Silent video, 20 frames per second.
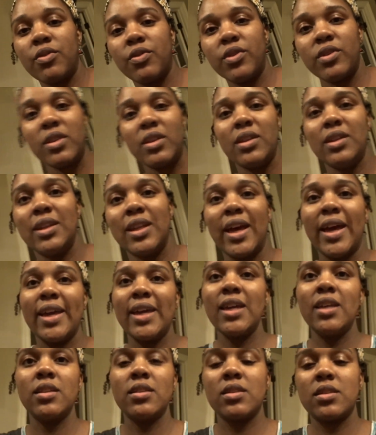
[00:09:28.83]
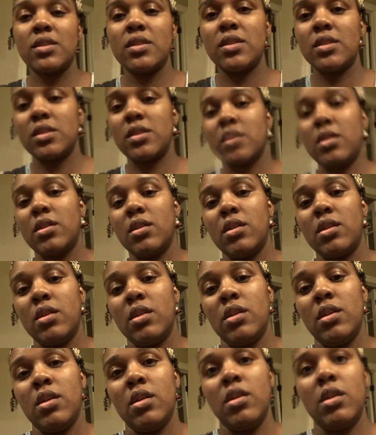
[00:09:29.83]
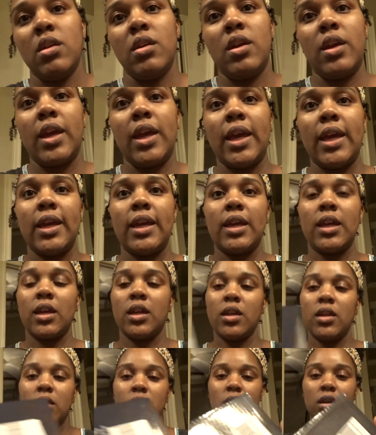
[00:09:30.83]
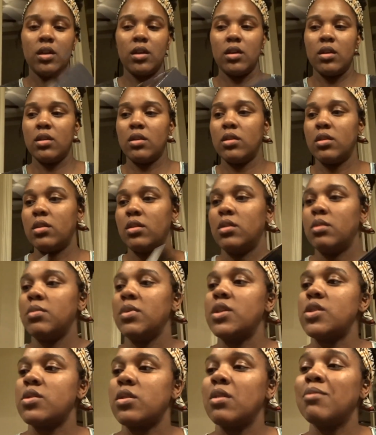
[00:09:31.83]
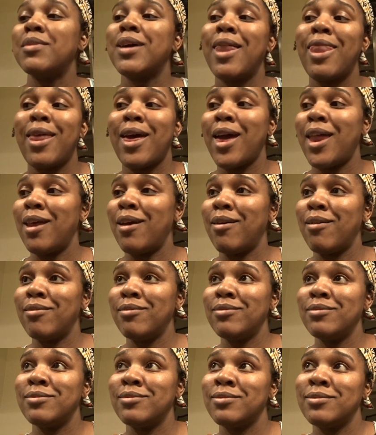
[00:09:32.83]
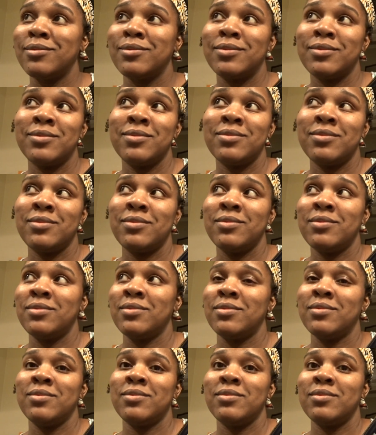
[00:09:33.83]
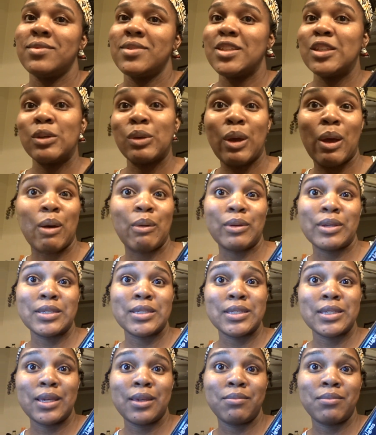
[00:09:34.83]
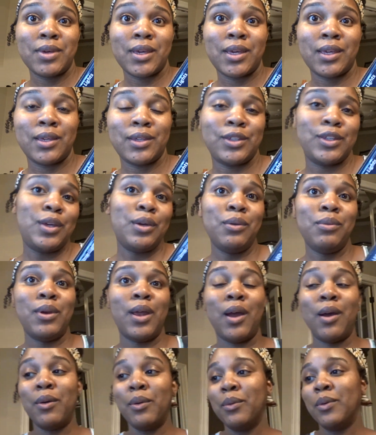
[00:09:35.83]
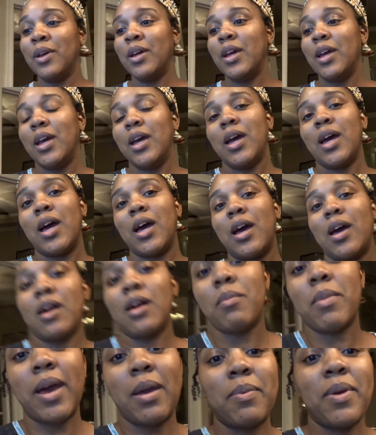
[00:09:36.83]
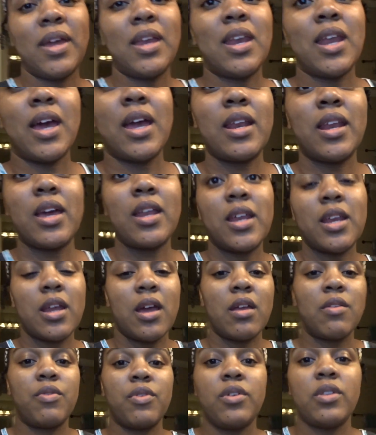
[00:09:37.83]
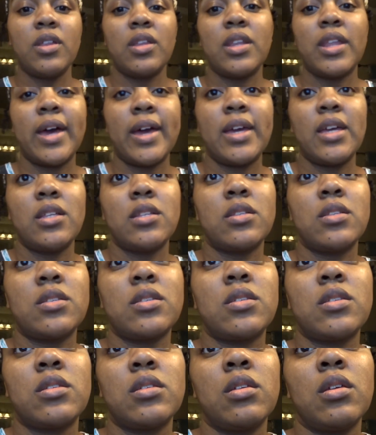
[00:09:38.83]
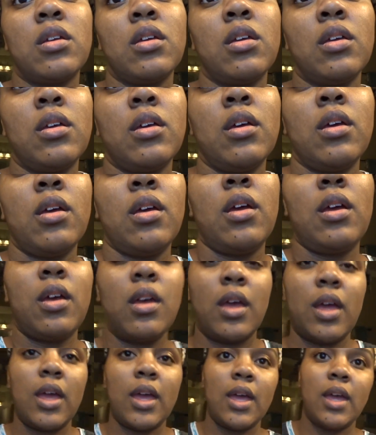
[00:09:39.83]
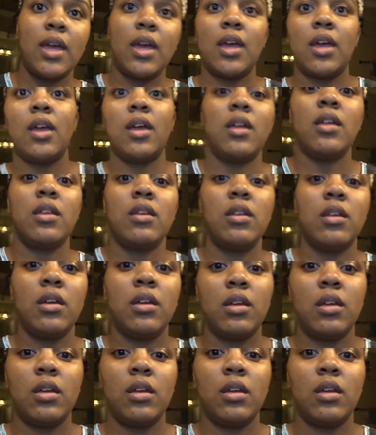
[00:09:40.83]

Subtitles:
for the lights, and let me turn my light on so y'all can see me. You know, I paid $9.99 for the lights, and